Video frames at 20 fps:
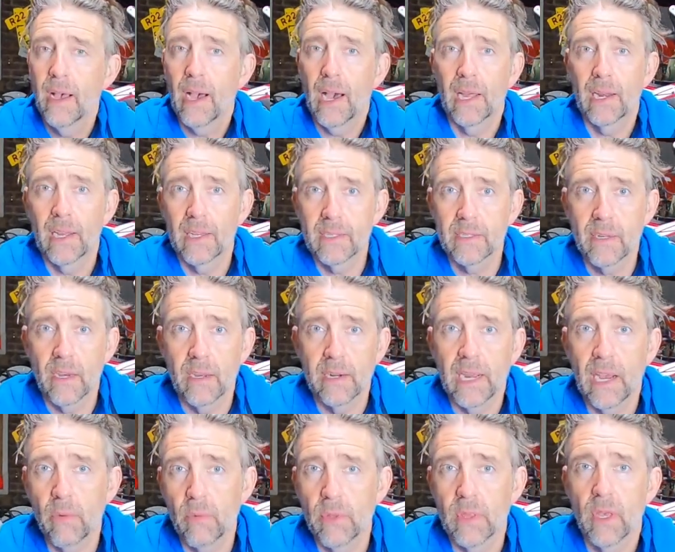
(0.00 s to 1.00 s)
And I started
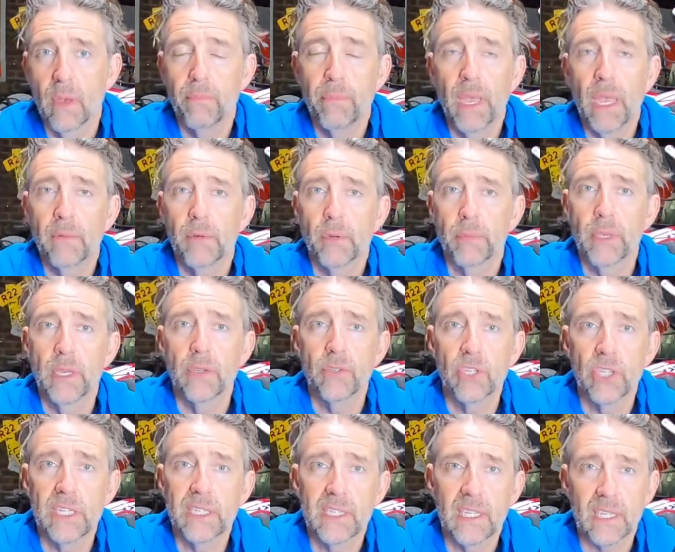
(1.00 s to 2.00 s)
out with a BMW
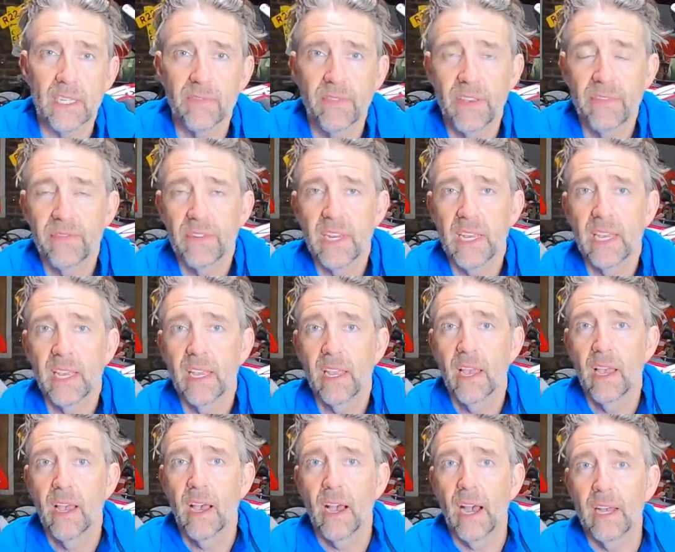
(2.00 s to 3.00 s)
G650
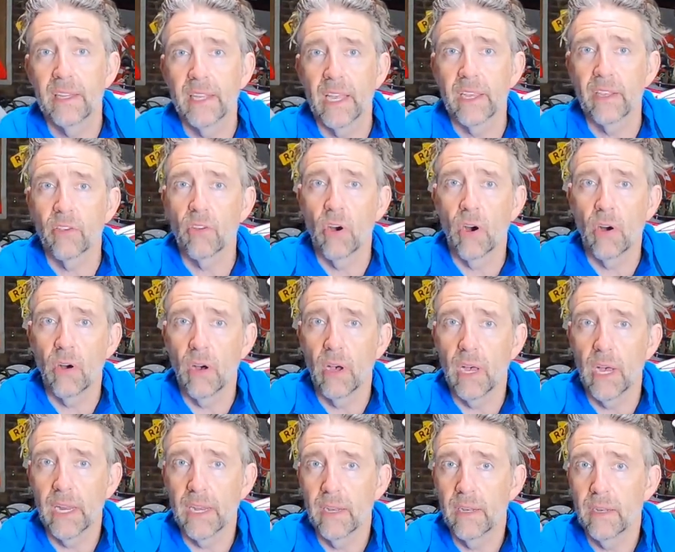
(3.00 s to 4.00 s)
and then got
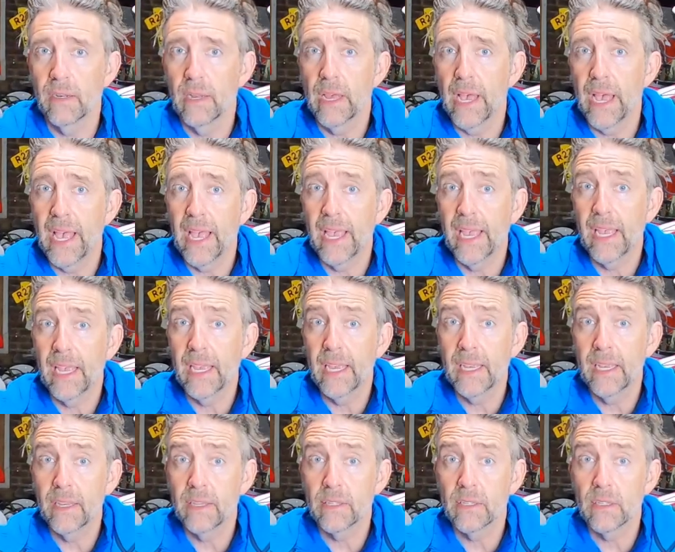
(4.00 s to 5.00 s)

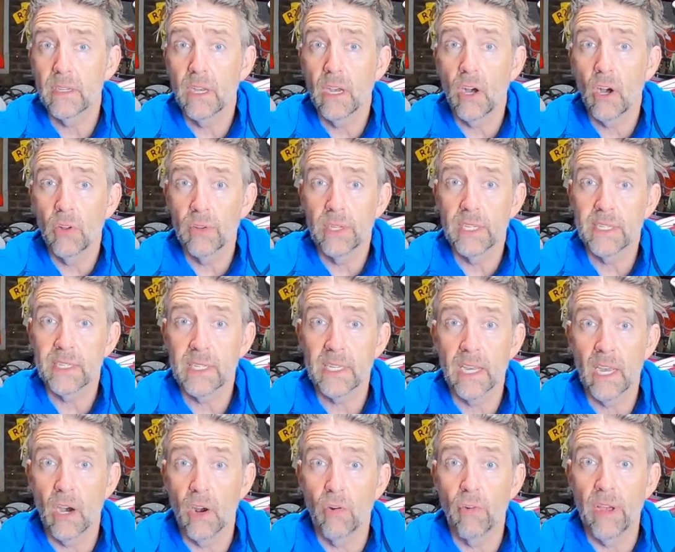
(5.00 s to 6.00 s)
a Honda
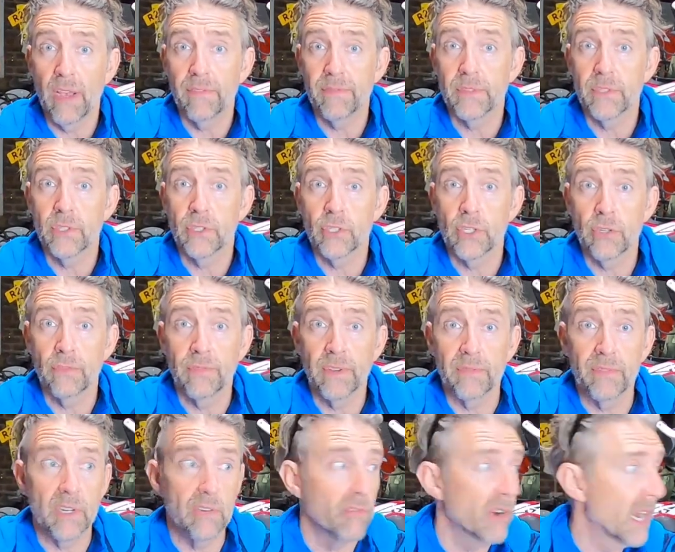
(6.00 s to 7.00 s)
CRF 250